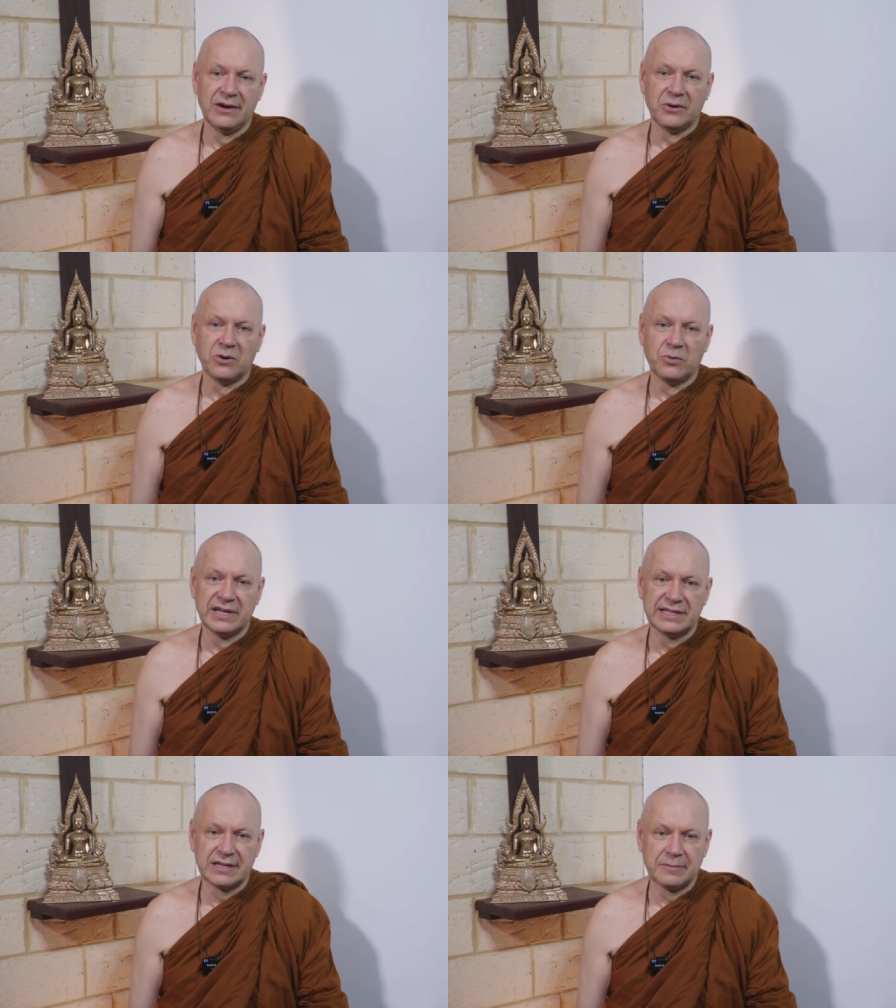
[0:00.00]

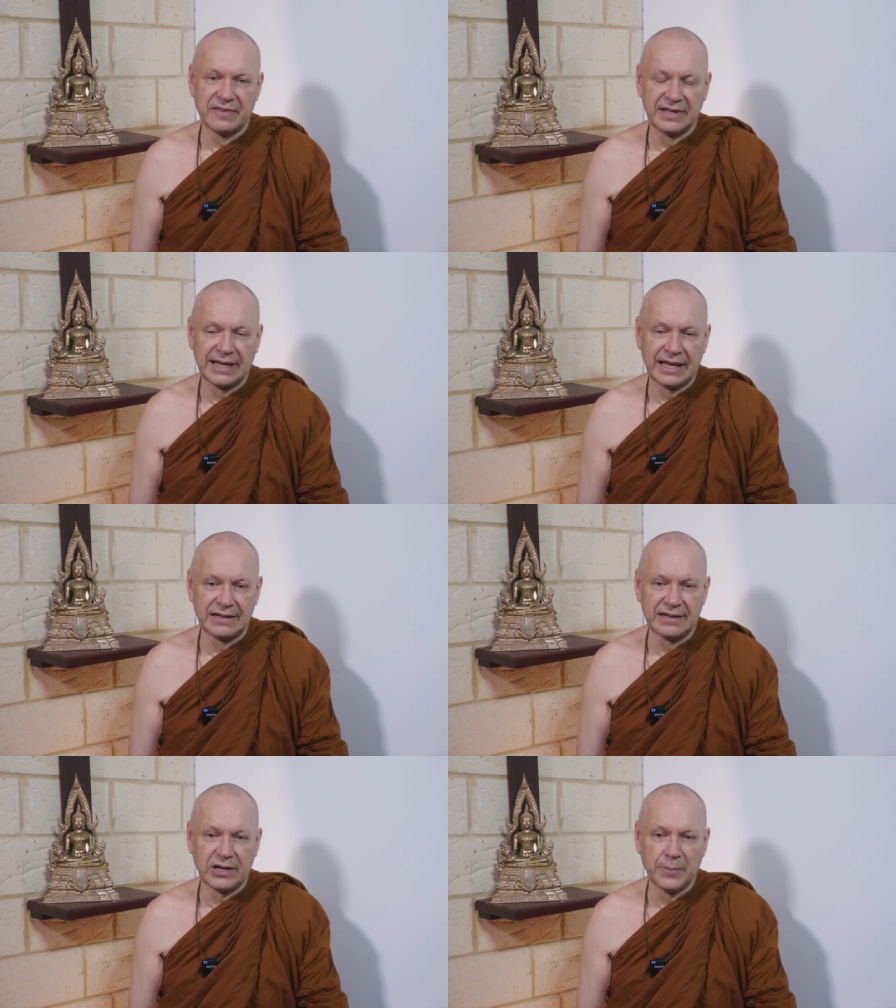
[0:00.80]
always something
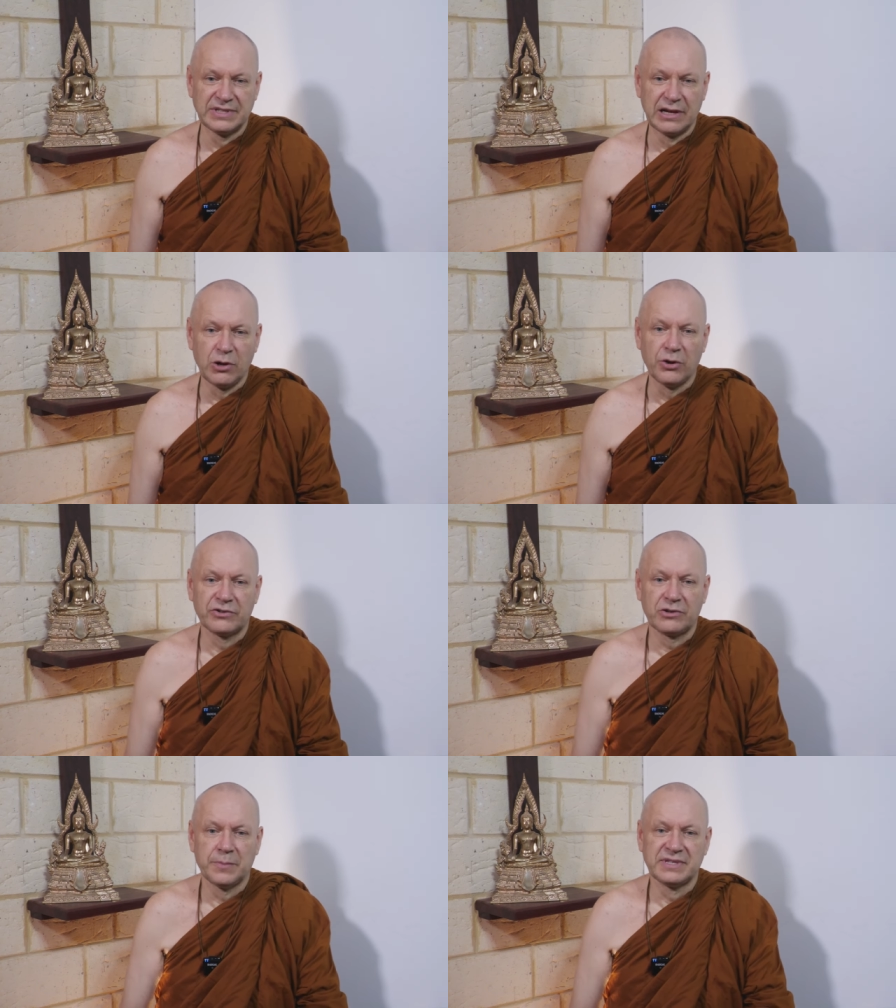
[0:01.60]
that comes a
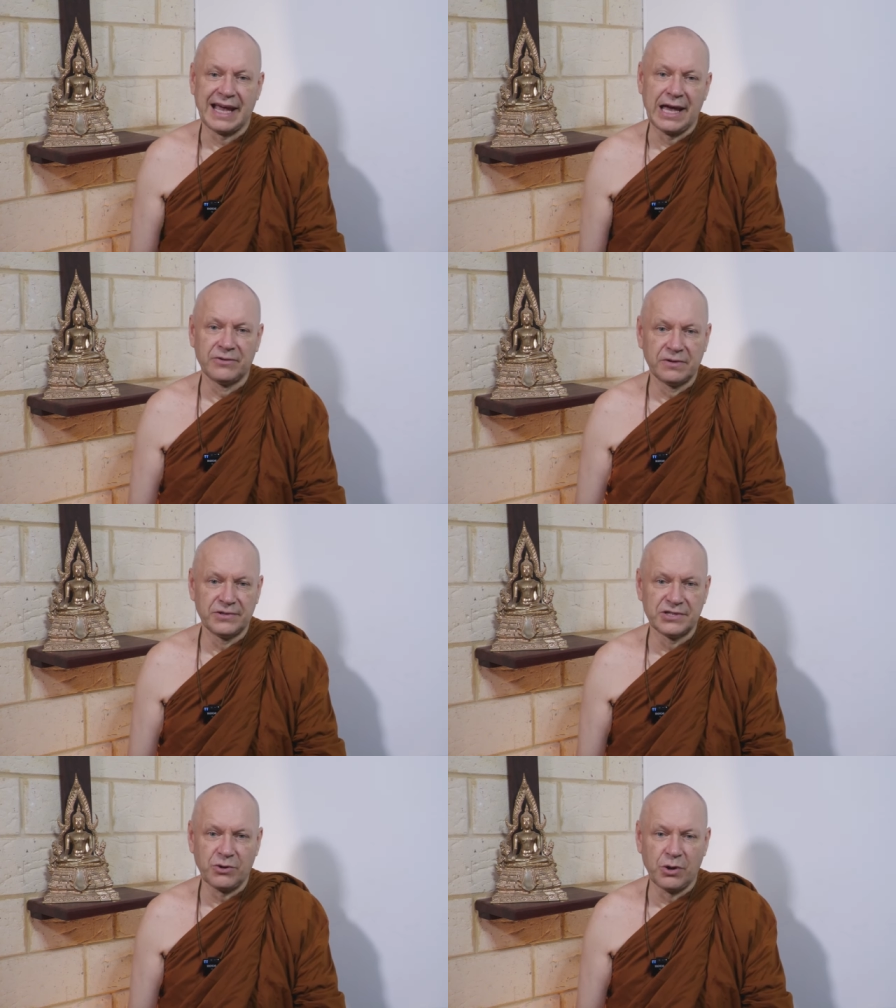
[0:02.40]
lot, comes out of
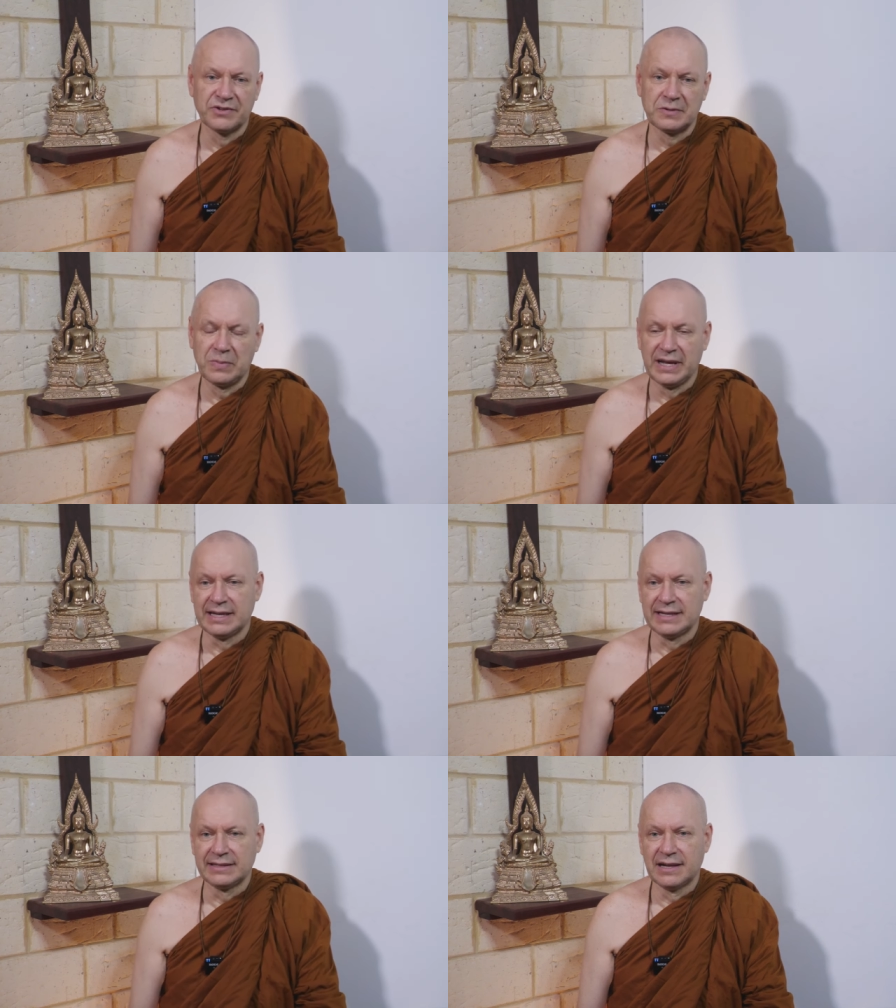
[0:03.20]
just
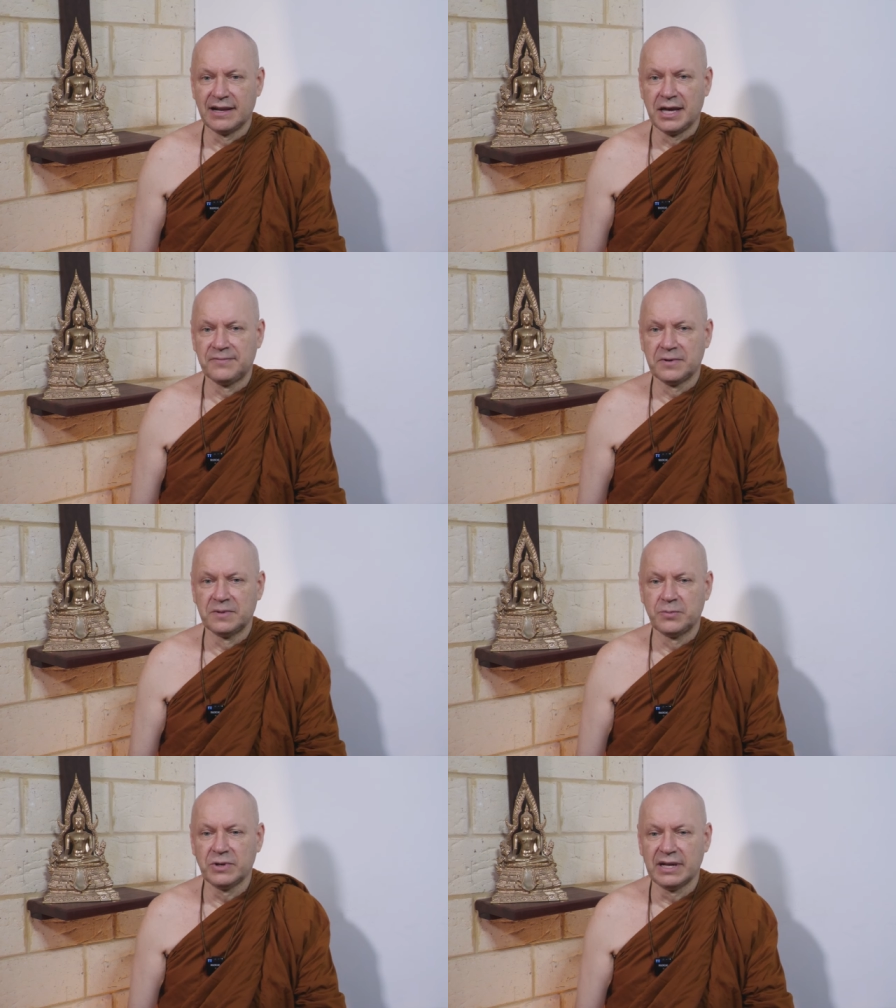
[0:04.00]
contemplating the life of
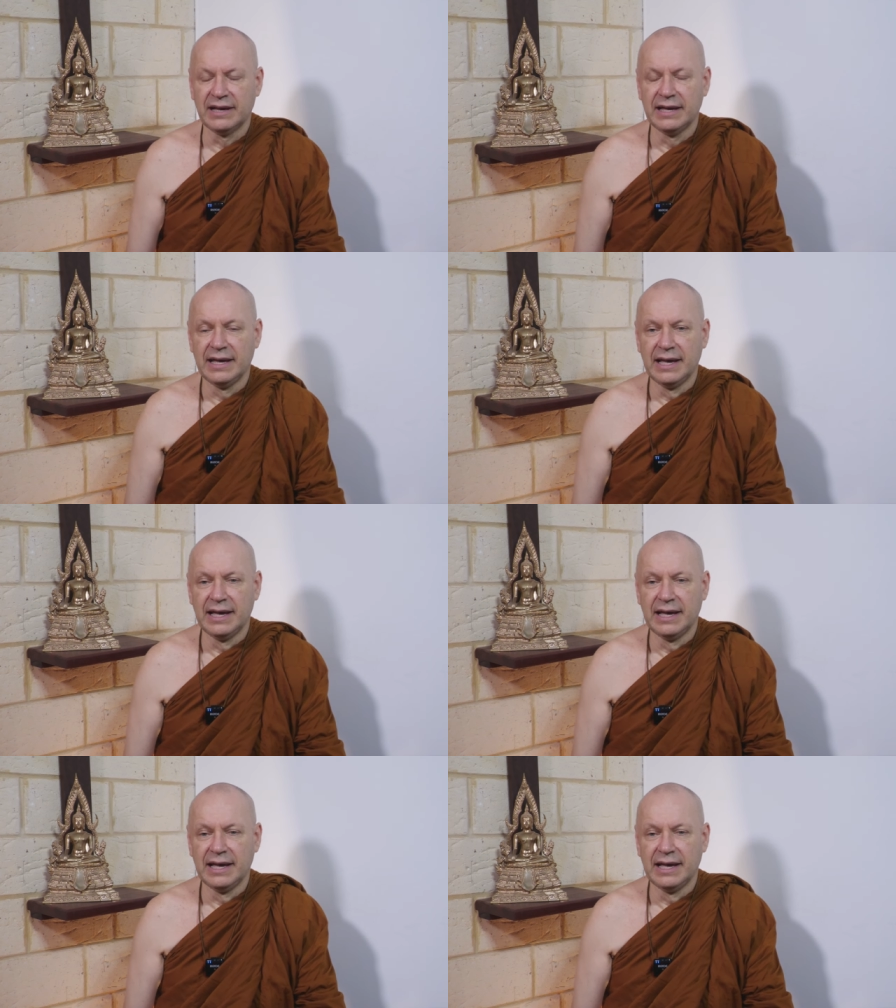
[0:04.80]
the Buddha